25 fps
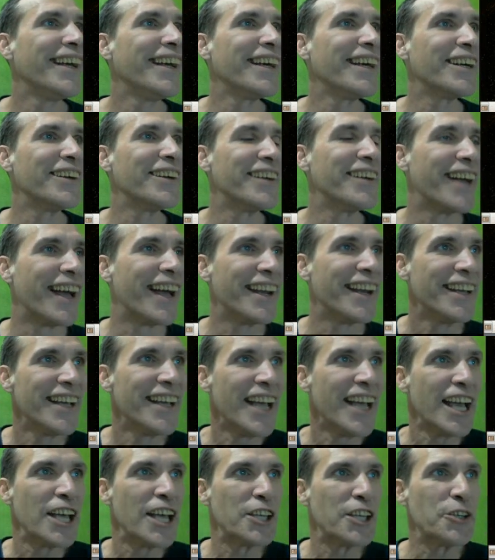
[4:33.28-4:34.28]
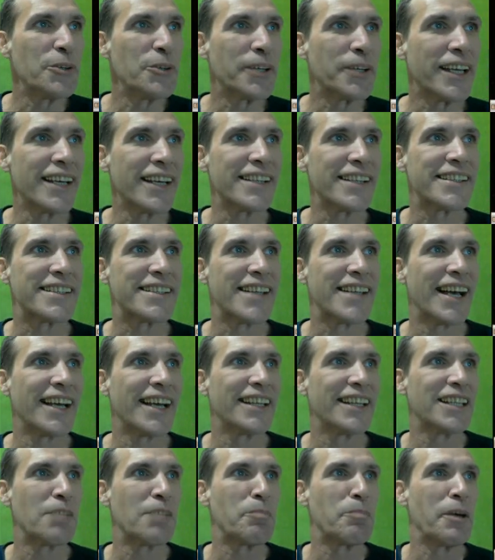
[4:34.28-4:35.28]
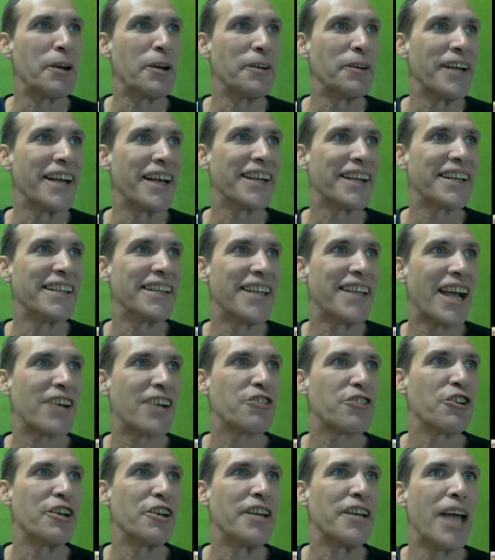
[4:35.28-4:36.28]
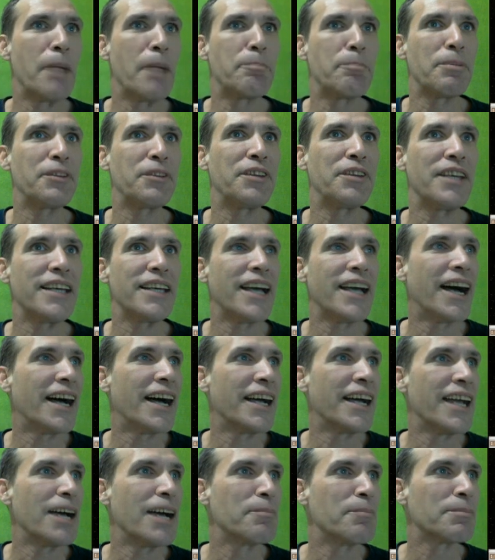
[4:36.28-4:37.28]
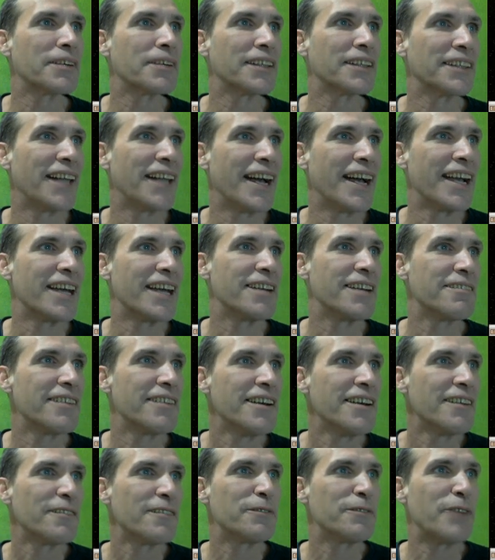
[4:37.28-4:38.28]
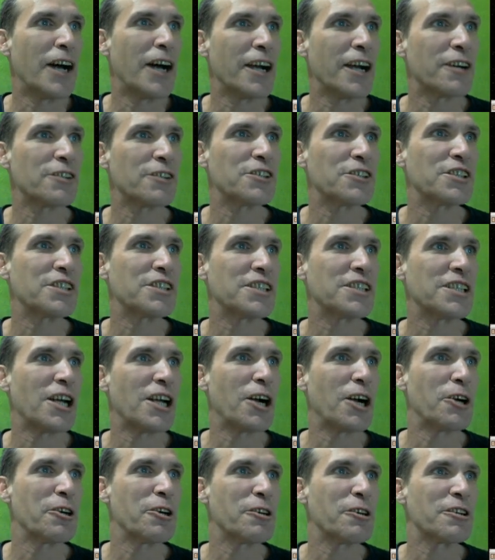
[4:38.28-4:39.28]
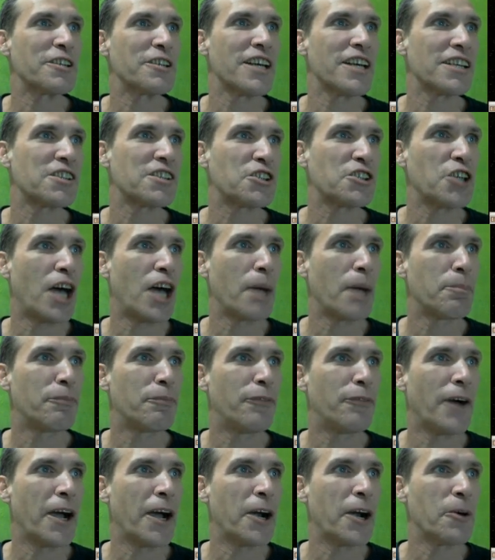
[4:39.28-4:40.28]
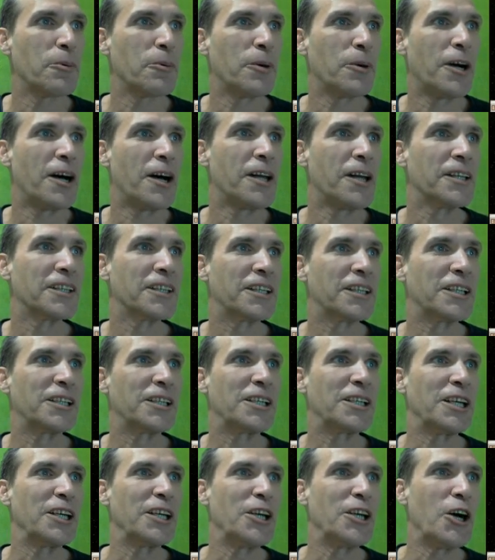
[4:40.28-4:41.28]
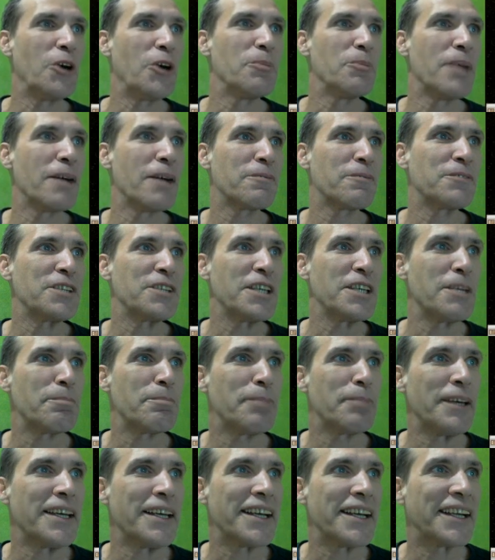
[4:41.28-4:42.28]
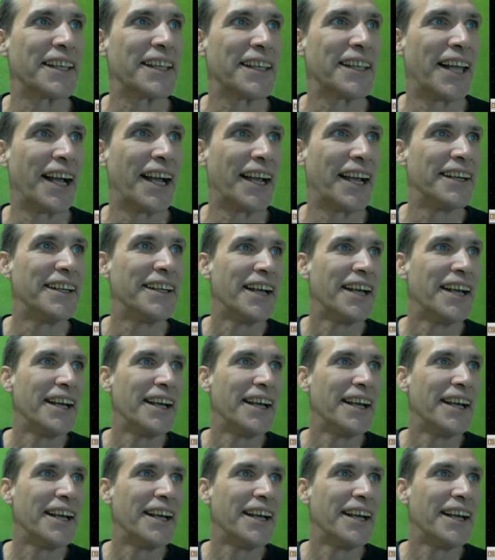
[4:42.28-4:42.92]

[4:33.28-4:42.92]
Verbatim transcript: internet, you get dial-up internet connection, Empathy IM client, Firestarter desktop firewall, GNOME FTP client,